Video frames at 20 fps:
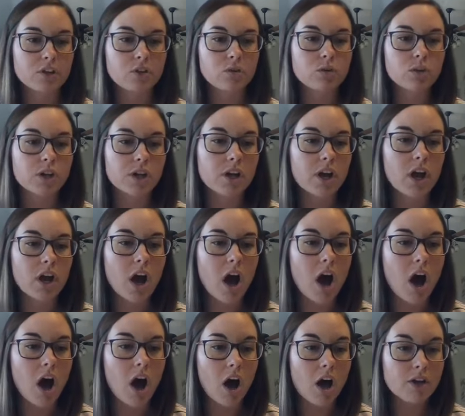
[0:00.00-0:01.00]
You could
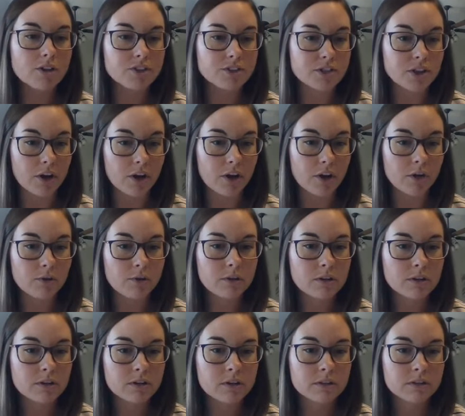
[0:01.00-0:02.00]

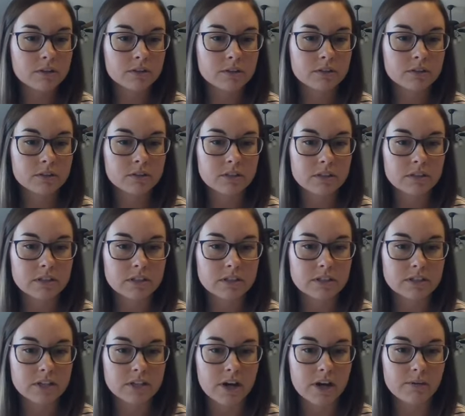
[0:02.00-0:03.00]
also,
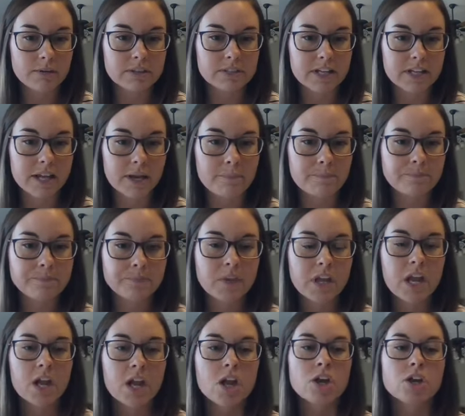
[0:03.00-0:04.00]
sorry, one second.
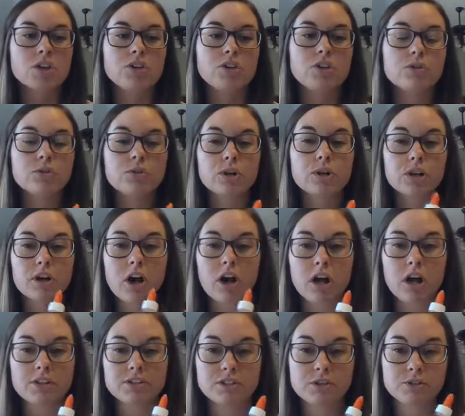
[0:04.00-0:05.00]
You
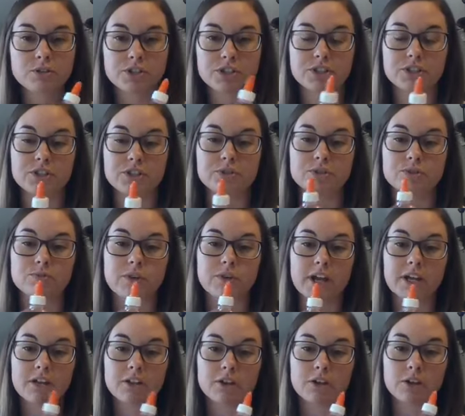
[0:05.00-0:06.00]
could also just use
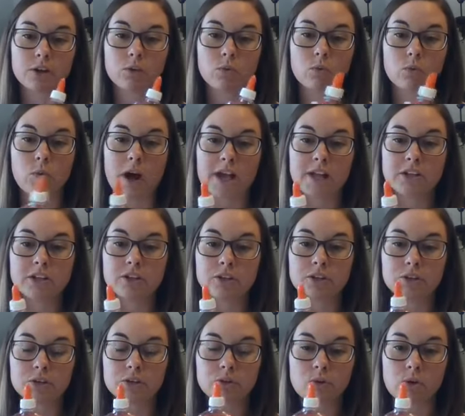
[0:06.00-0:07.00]
regular white
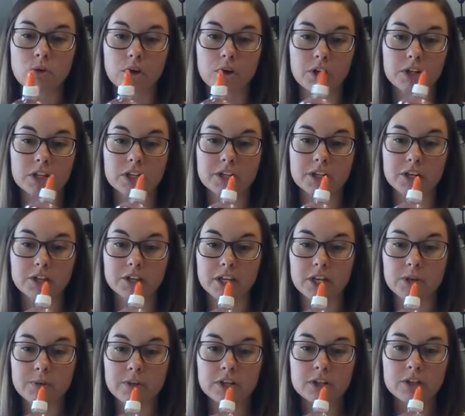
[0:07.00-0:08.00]
glue or
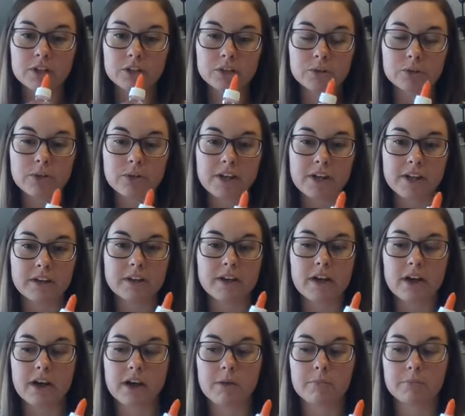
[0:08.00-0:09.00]
clear liquid glue
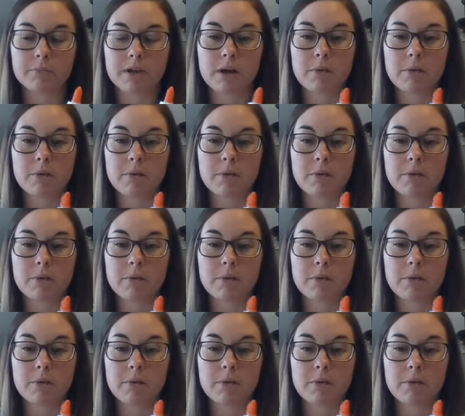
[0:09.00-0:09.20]
and